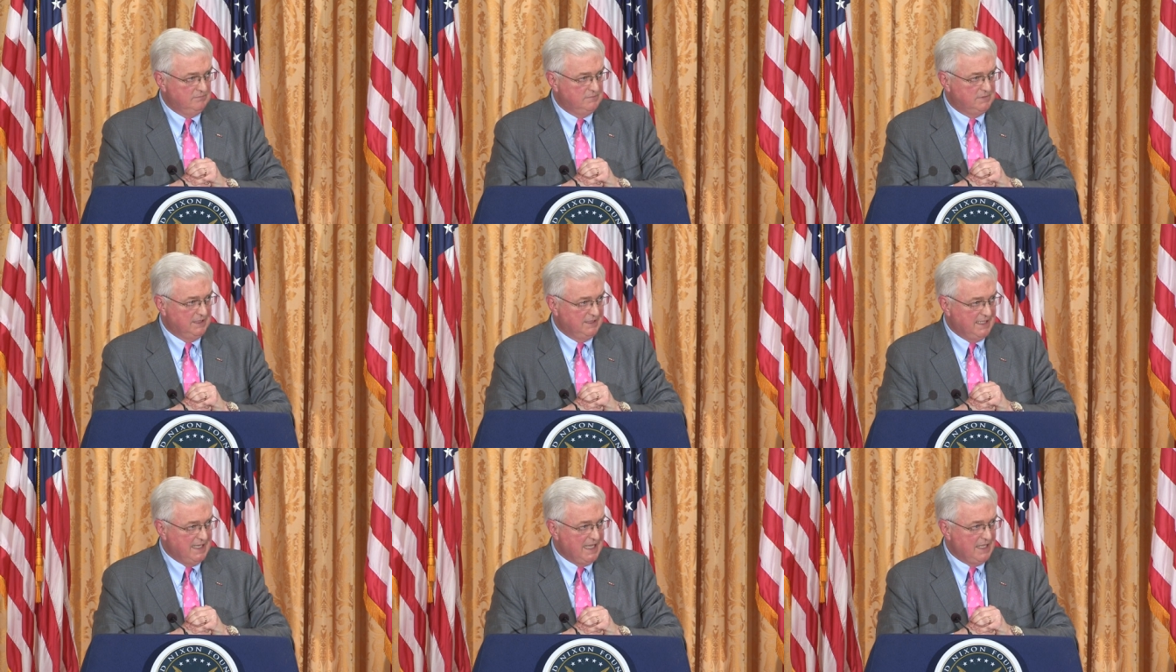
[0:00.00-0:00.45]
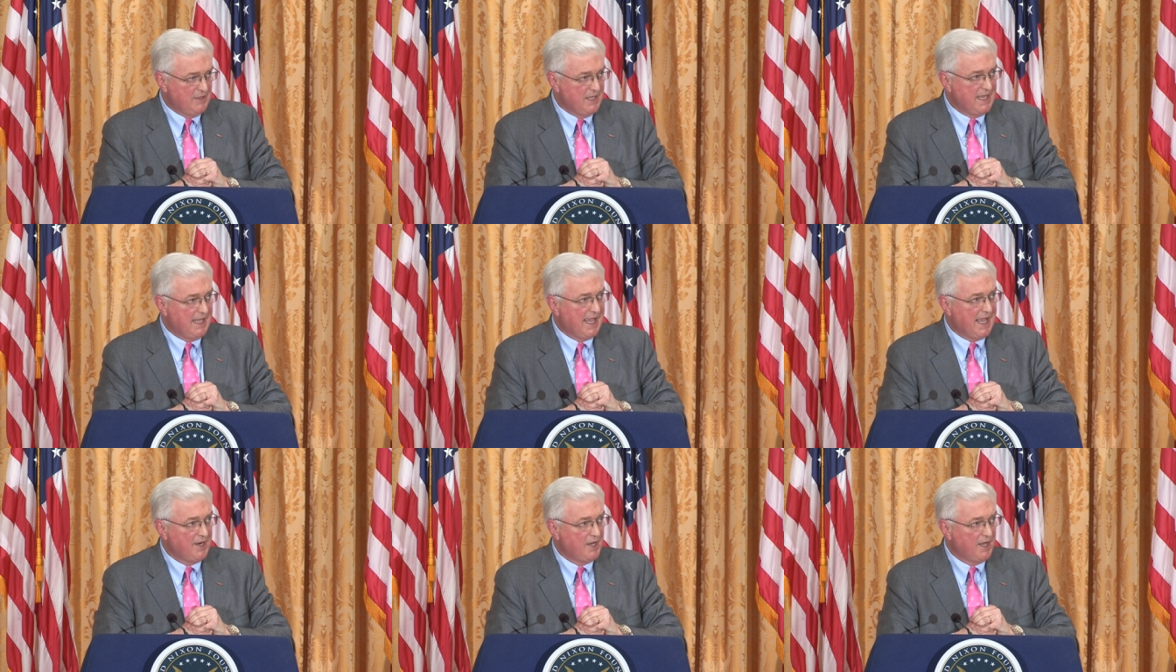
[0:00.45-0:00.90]
today
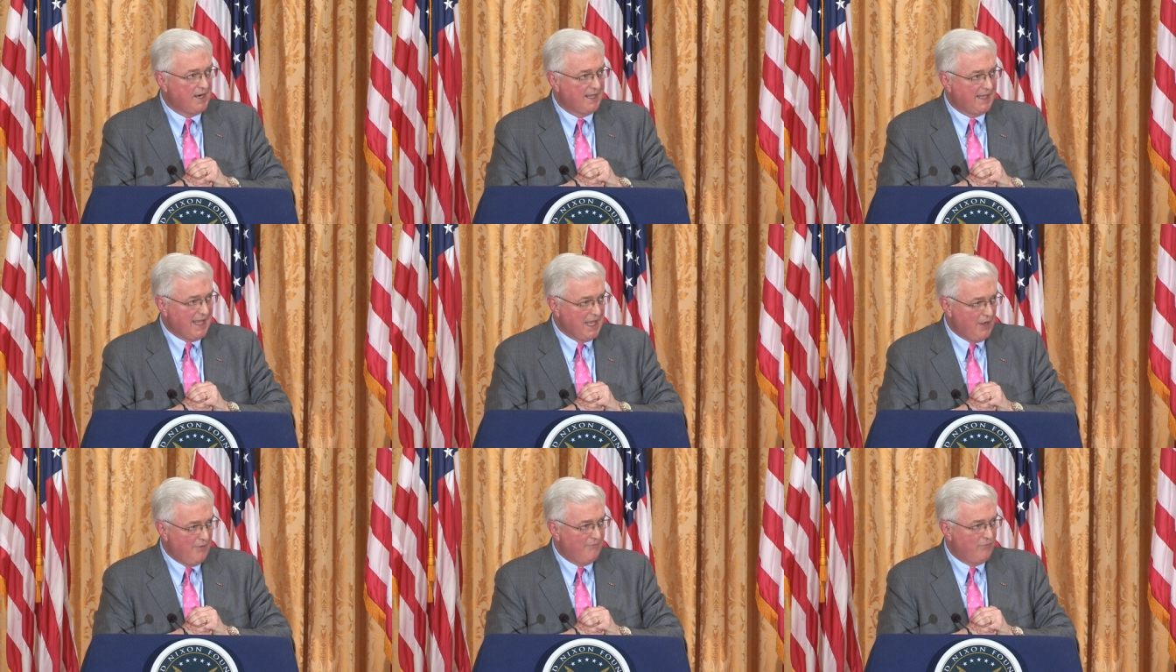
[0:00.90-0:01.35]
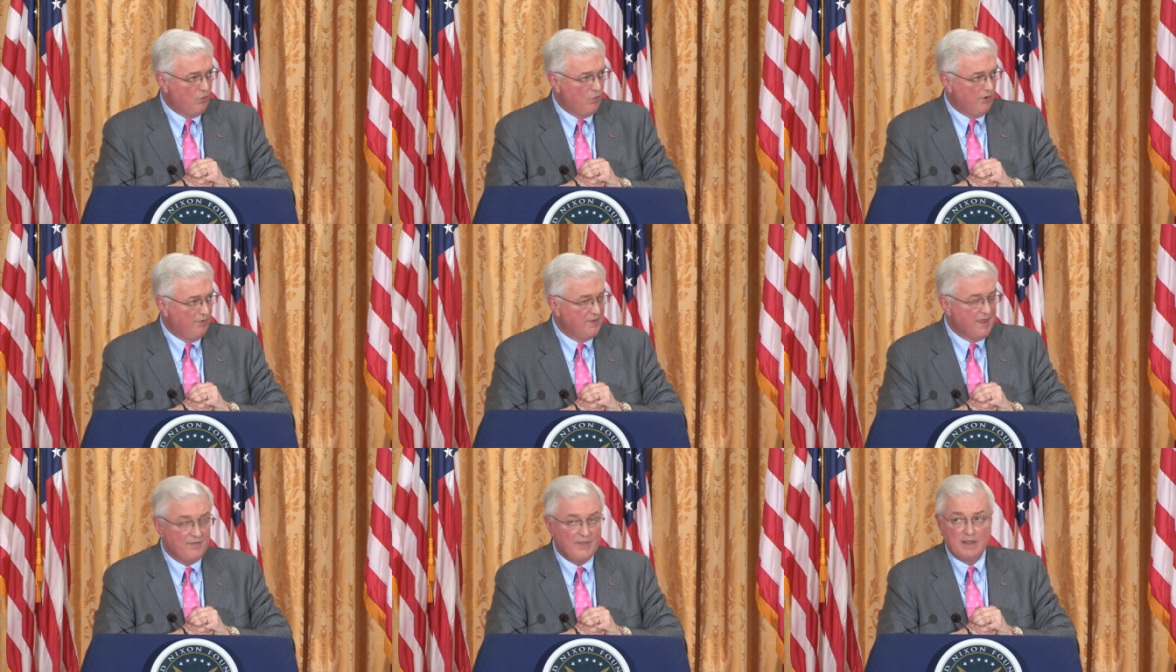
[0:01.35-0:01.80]
they cannot account
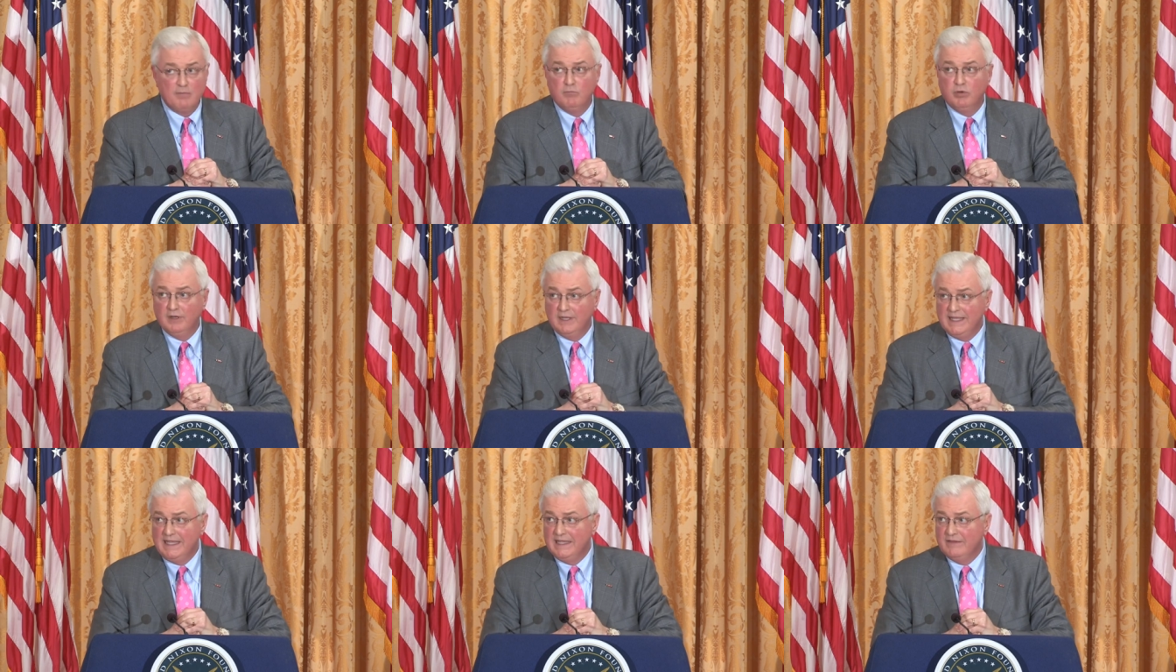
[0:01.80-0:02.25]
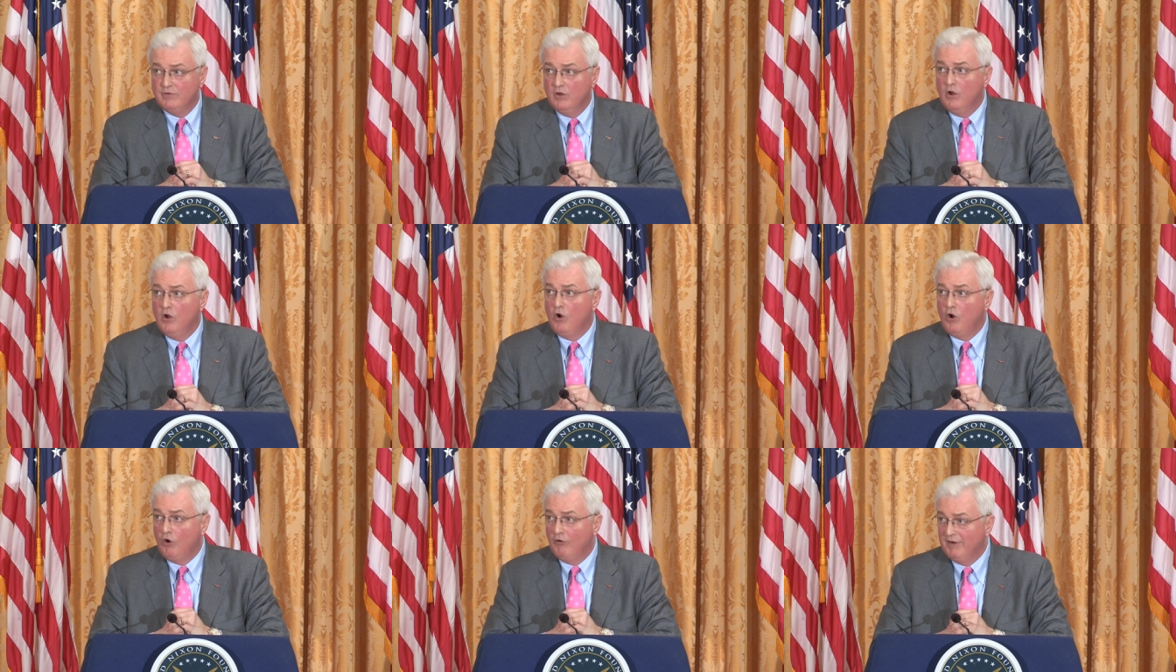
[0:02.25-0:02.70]
for that they believe
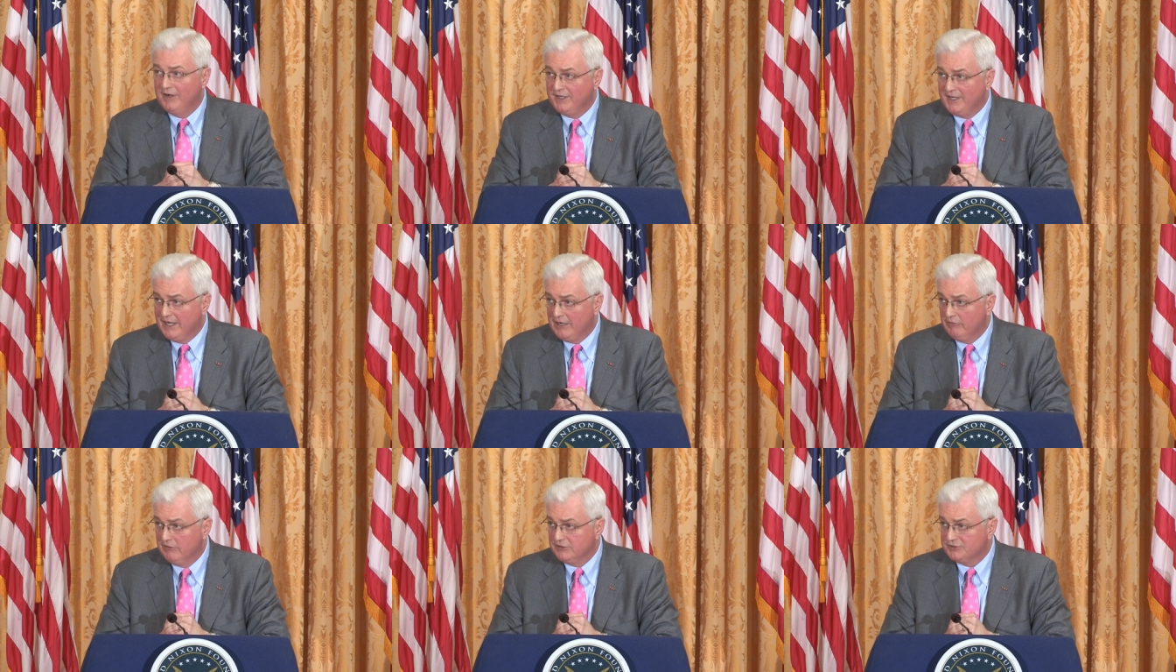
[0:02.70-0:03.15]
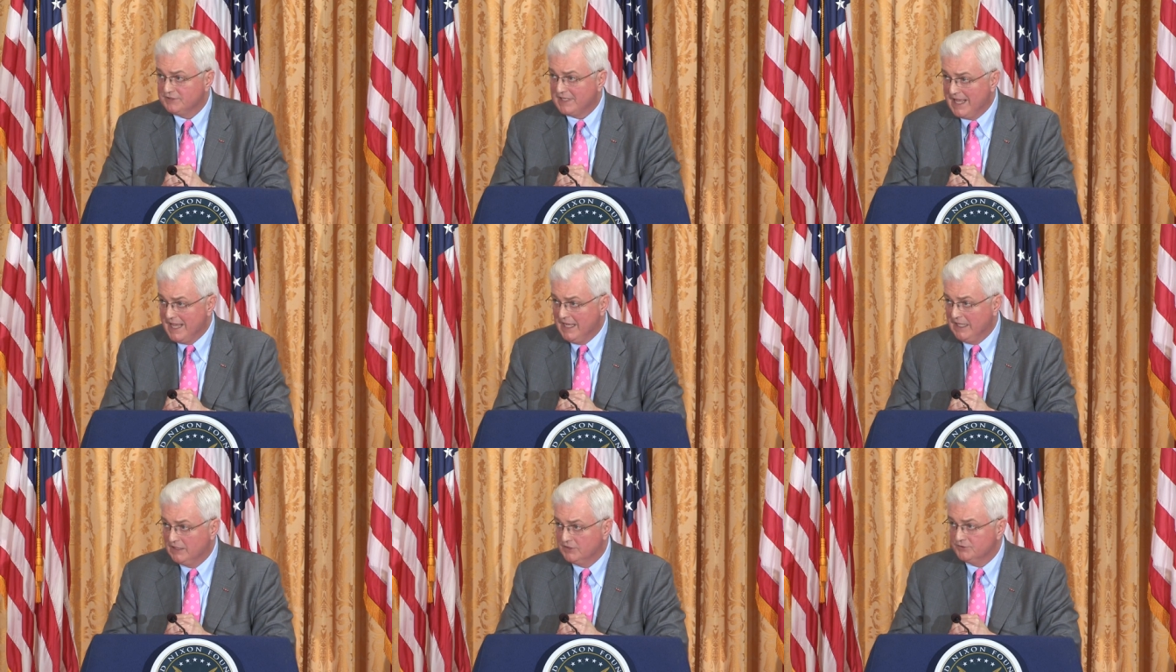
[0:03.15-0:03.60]
are in terrorist
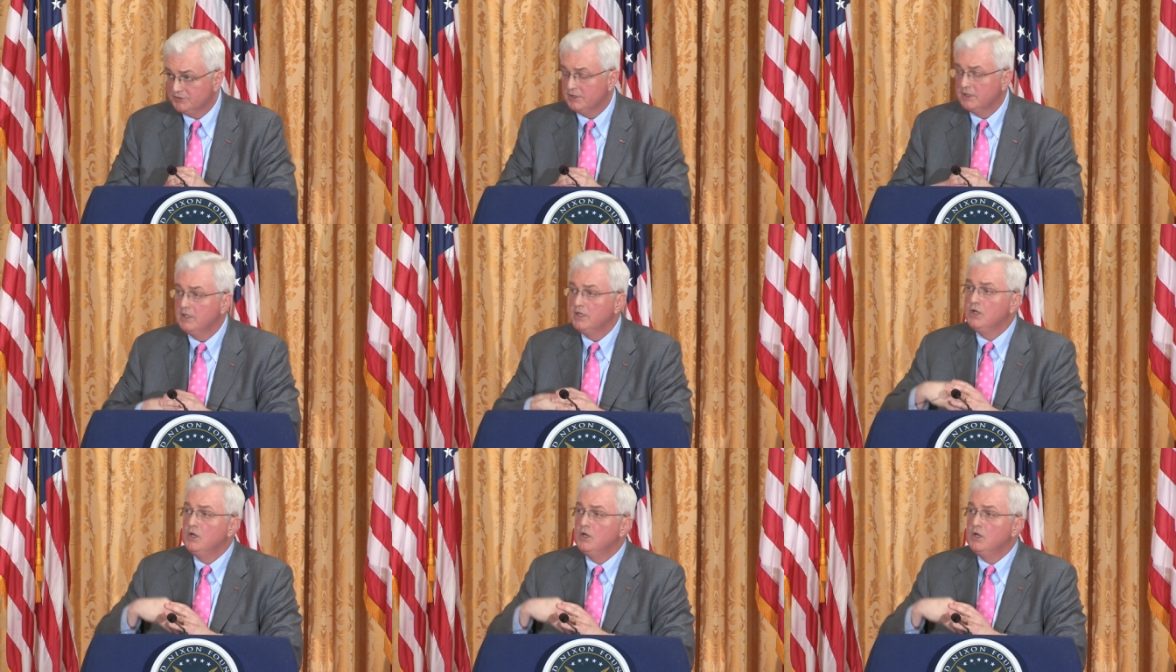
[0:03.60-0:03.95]
hands.